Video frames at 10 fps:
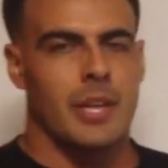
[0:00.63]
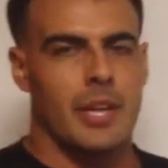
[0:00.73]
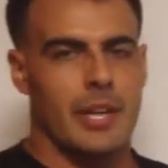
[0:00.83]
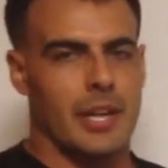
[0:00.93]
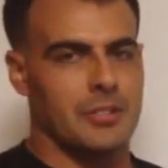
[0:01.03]

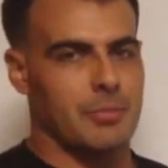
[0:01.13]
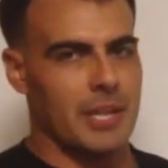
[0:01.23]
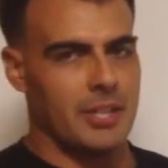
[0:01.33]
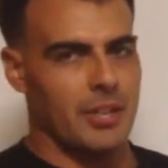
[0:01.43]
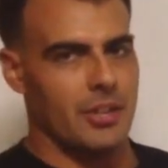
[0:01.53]
Hey guys,
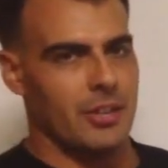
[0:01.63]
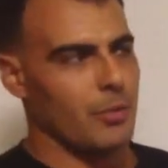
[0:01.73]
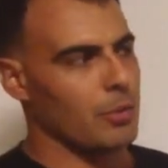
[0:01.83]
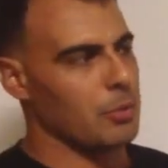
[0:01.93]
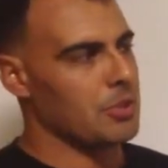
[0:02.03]
Mike here, and we're
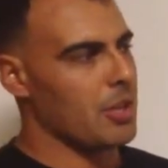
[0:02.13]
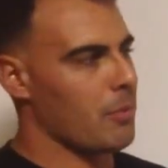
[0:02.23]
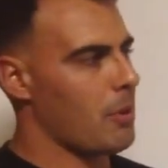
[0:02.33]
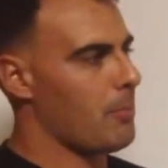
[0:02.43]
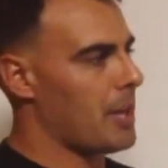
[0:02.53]
going to be talking
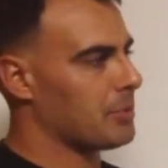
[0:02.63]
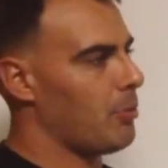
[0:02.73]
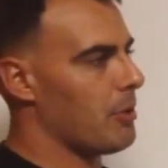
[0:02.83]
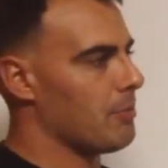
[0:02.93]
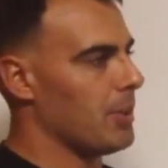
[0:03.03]
about max
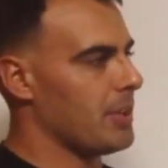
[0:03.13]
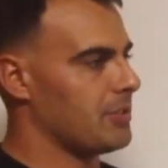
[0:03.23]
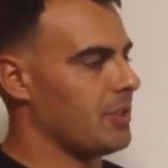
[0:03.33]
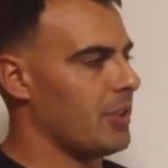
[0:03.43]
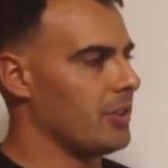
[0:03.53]
point blank
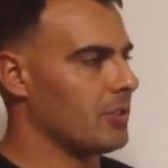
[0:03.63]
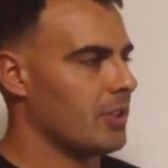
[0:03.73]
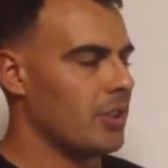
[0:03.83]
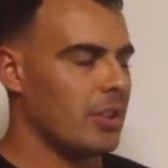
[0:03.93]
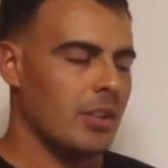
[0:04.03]
zeros.
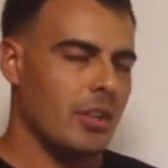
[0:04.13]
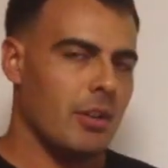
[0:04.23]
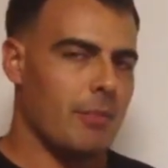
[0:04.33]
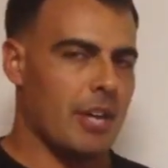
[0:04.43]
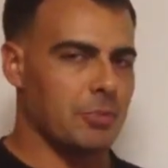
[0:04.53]

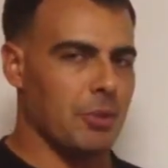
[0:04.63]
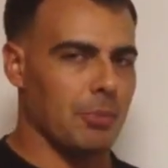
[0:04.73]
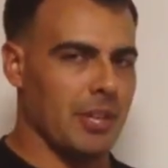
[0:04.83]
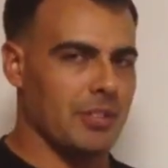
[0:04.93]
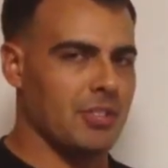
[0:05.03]
Max point
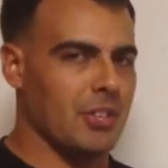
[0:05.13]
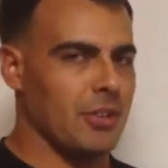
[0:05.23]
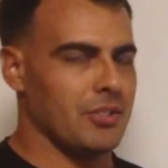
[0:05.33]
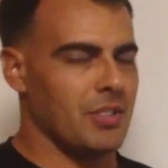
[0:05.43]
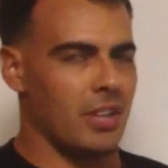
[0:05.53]
blank zero
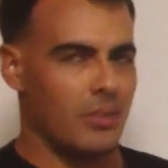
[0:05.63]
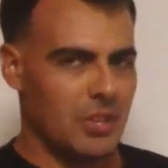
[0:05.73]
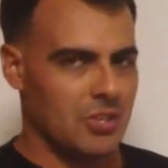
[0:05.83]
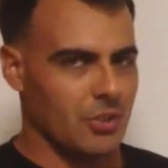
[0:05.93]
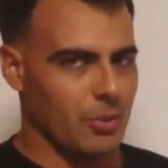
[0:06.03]
is the
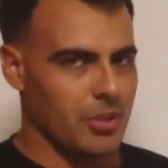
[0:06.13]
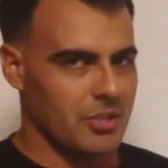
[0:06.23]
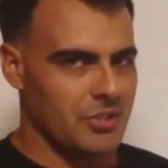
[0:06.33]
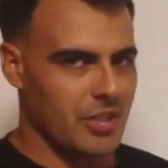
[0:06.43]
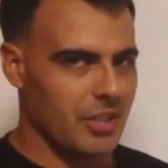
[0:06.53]
elevation and windage
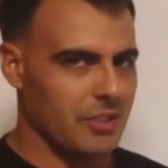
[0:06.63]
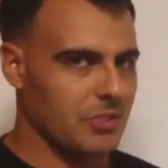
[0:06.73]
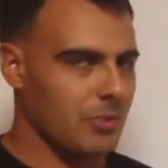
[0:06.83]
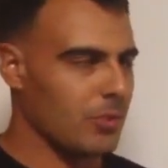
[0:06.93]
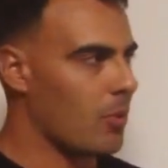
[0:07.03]

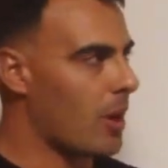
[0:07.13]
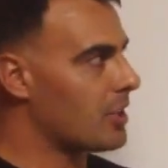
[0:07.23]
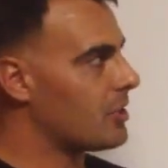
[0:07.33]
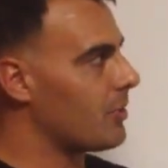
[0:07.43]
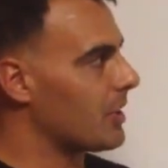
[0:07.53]
settings required
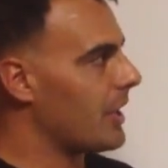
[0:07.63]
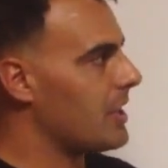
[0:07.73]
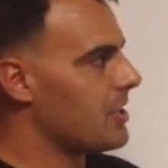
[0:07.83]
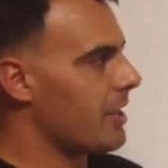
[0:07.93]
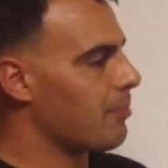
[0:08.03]
to
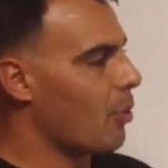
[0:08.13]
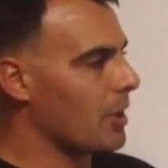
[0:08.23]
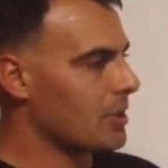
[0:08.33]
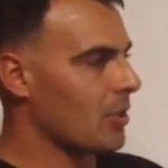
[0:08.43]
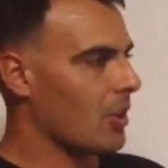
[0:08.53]
engage a
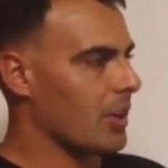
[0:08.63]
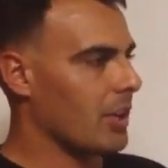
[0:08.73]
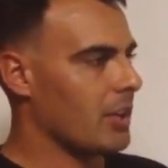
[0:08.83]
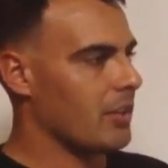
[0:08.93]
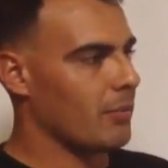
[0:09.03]
point
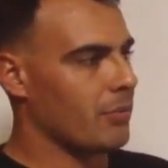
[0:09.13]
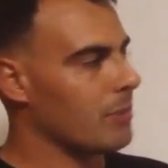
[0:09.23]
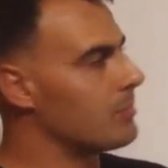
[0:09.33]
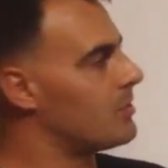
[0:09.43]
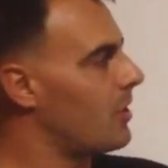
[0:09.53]
target
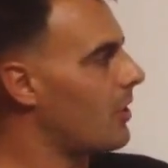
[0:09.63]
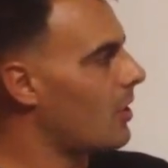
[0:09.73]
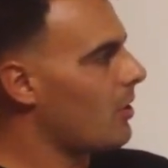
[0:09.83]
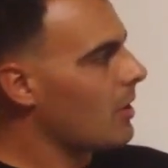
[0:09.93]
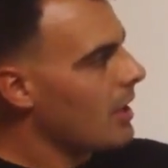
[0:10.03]
from
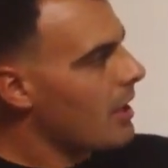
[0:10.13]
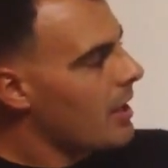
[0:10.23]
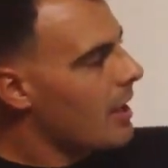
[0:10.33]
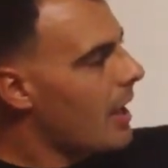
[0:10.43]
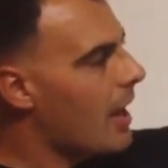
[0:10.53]
zero
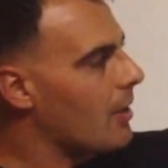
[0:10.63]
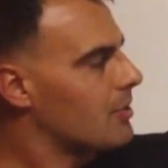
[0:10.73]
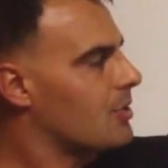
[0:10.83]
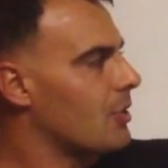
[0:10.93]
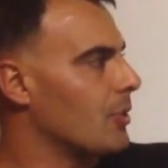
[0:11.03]
out
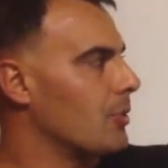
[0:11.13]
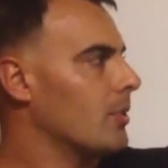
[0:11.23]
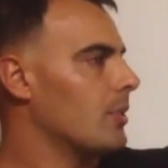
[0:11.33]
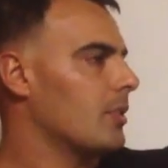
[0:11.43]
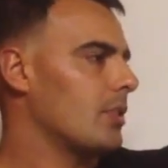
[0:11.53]
to
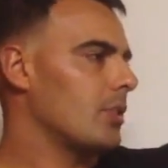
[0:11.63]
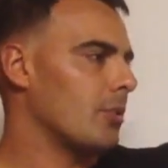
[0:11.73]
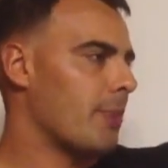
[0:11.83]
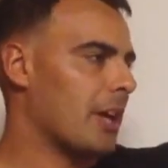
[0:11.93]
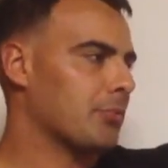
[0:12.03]
your
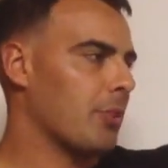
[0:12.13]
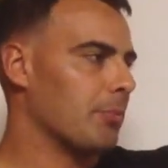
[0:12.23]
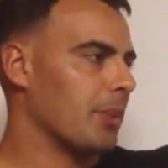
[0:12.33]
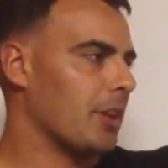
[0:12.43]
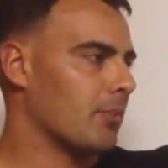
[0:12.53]
max point
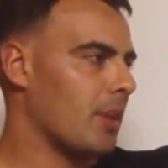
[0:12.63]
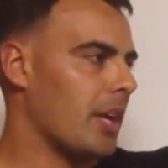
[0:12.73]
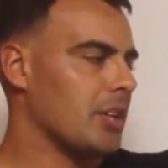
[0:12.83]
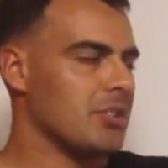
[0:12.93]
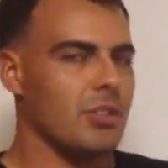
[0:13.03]
blank
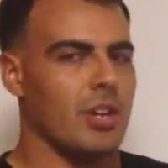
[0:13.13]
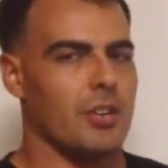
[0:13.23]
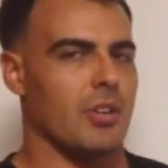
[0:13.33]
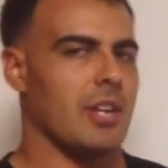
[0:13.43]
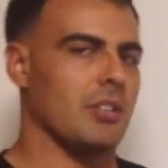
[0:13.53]
range
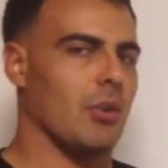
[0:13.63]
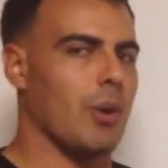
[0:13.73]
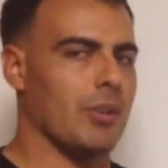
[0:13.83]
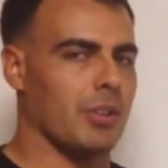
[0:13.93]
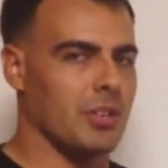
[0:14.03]
under ideal
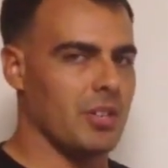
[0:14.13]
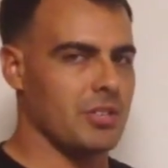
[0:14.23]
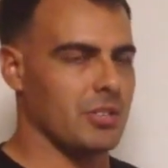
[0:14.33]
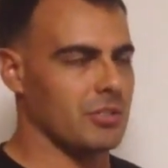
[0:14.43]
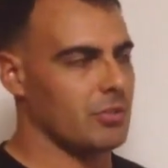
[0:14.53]
weather
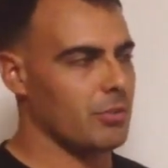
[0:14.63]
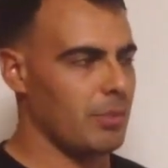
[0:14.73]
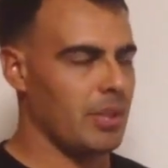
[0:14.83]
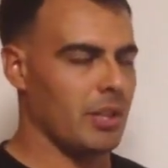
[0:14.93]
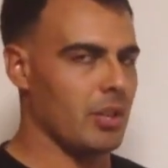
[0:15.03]
conditions,
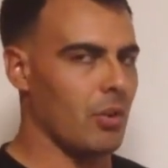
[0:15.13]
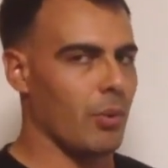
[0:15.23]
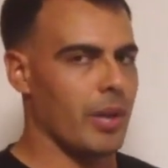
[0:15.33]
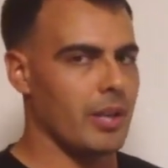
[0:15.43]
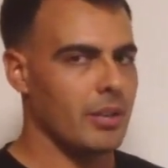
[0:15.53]
meaning no
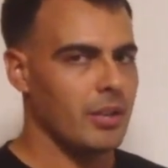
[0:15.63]
wind.